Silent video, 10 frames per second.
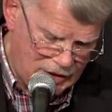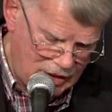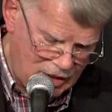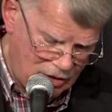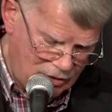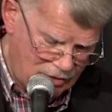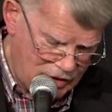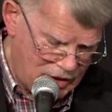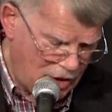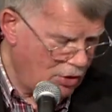the yield
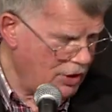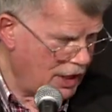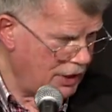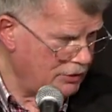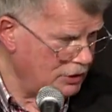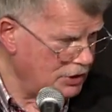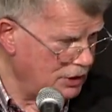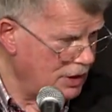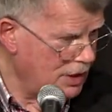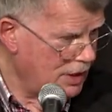with no nitrogen
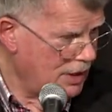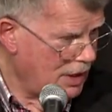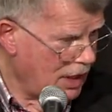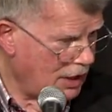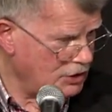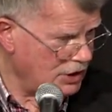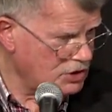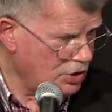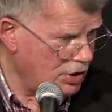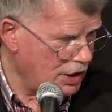and just
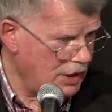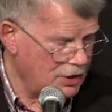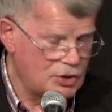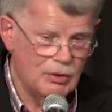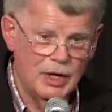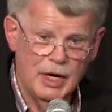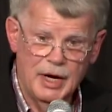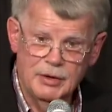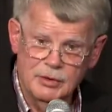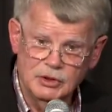turn it into a
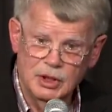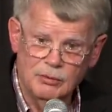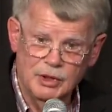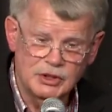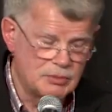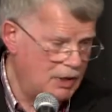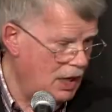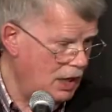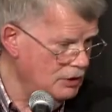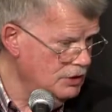nitrogen
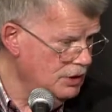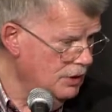response.